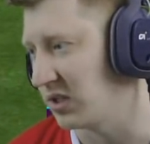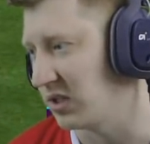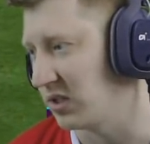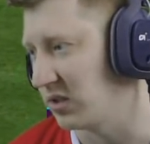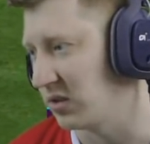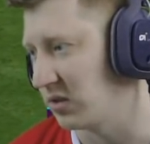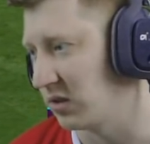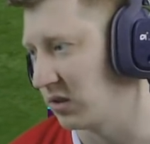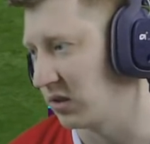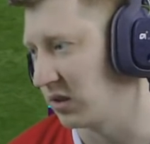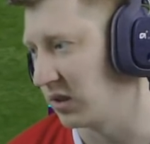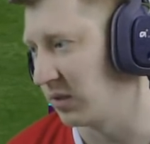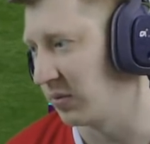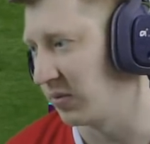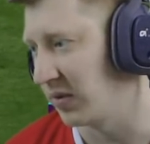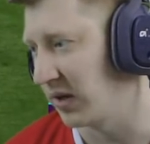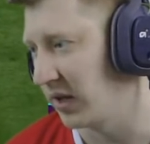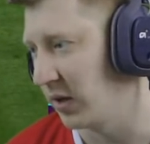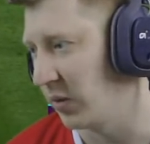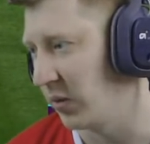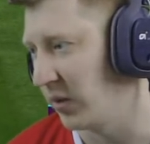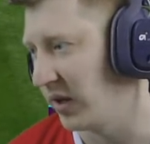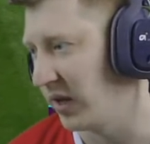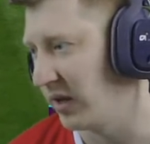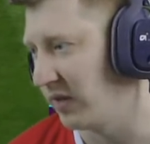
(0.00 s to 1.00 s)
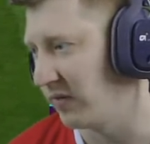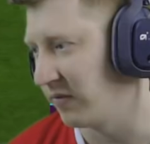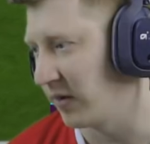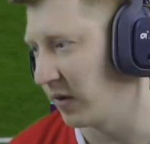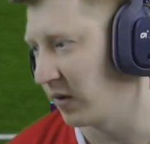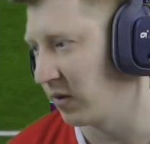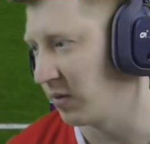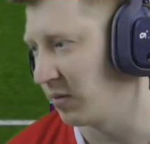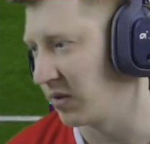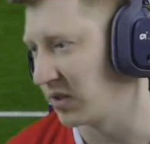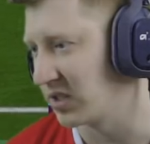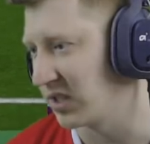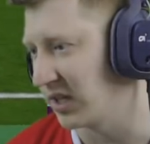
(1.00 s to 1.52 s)
he's a player we're
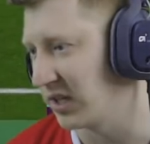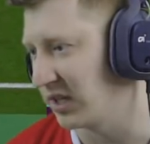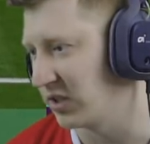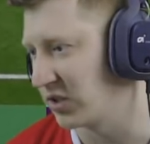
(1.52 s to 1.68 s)
very much